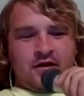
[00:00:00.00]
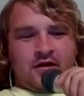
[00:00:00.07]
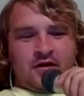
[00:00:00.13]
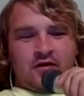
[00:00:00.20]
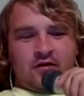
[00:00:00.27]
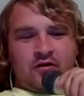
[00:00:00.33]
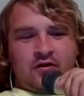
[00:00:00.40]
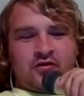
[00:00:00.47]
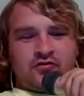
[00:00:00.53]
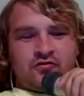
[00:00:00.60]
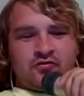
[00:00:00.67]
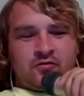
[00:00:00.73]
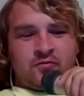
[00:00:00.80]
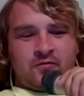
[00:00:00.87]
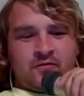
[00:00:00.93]
a large
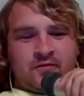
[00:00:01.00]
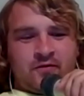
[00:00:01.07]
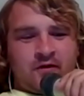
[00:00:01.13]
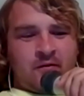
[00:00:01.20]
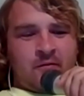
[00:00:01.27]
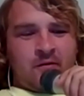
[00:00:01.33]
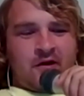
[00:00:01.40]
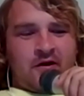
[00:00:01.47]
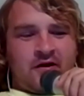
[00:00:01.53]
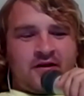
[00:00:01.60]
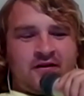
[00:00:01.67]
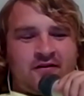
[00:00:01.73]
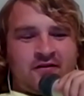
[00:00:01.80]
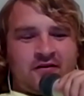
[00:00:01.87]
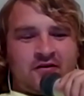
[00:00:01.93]
group of
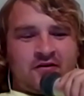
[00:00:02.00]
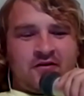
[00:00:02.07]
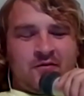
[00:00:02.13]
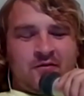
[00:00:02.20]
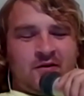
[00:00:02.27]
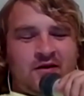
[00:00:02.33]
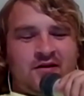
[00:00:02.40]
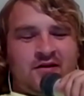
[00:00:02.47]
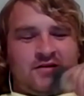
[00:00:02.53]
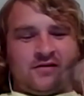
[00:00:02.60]
Americans are going to be.